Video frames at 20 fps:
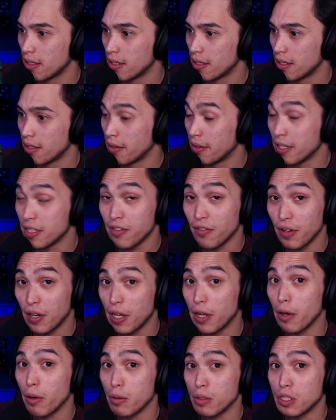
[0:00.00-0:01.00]
This
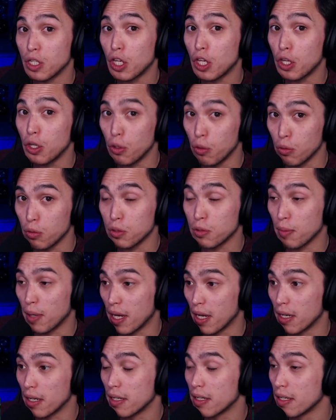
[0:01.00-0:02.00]
video is huge,
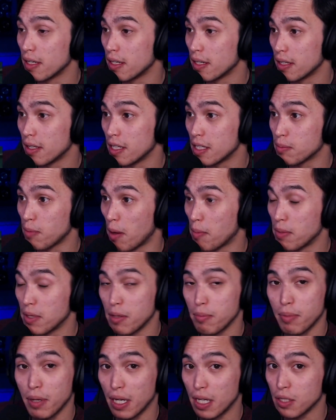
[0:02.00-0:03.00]
man. This might be the
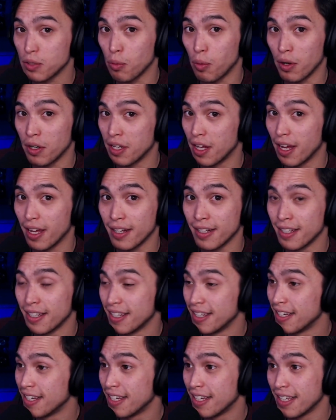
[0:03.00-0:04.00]
biggest one yet.
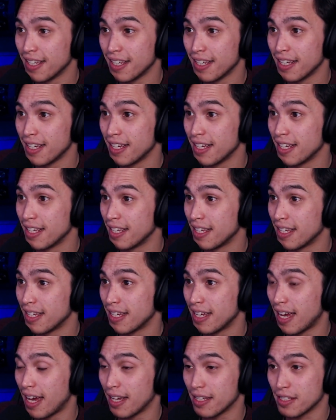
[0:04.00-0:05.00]

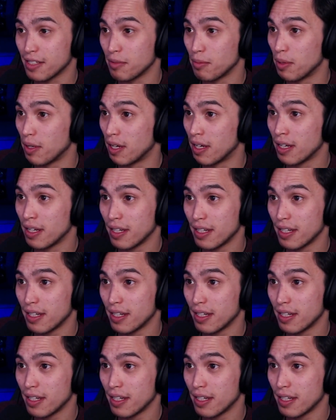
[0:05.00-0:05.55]
Has to be.